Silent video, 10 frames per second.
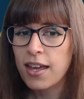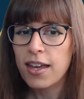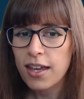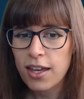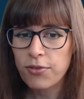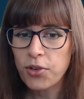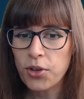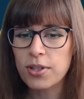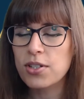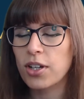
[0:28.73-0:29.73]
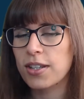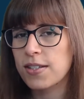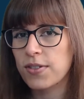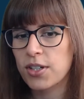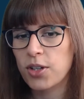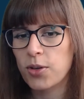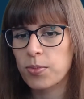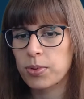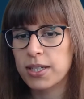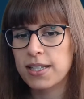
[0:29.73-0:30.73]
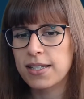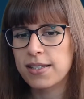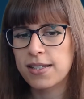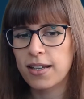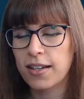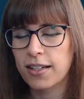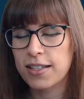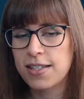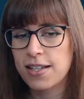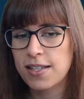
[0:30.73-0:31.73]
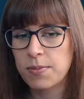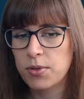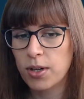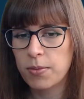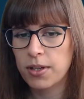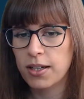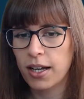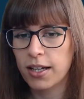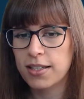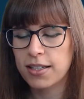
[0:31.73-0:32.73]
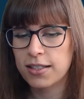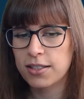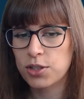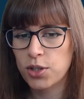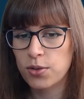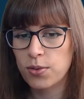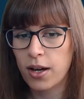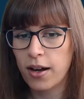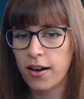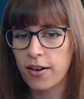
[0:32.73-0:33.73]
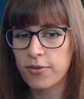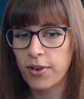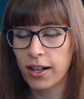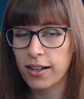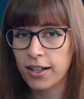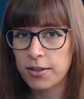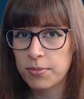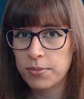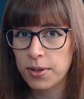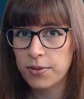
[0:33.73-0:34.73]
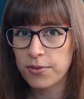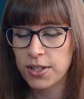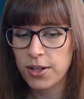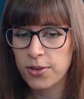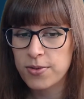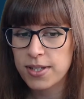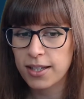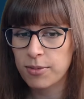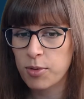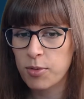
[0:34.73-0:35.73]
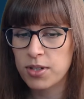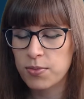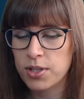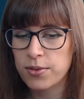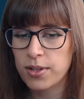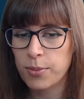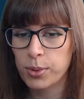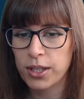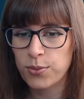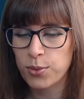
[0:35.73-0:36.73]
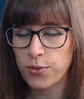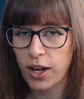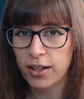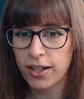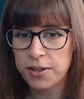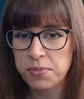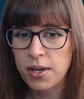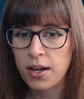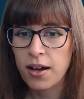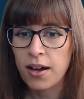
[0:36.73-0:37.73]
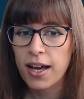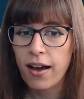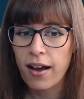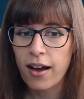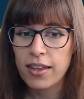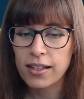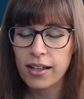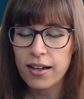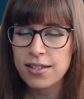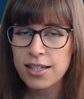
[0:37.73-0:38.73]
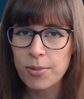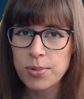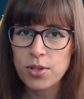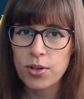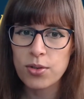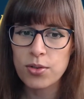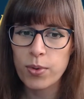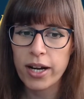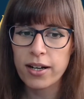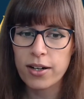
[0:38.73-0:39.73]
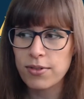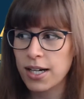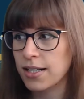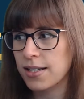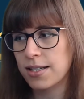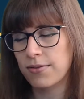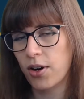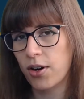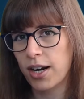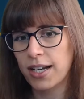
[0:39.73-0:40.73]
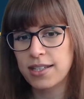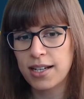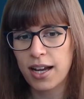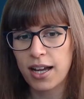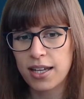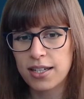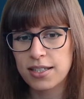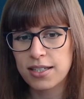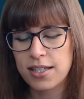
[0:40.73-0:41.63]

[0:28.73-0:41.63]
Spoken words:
If you enjoy this video, please consider subscribing. I do Valheim videos at the moment. We're doing a playthrough of Valheim. The last episode went horrendously wrong. I died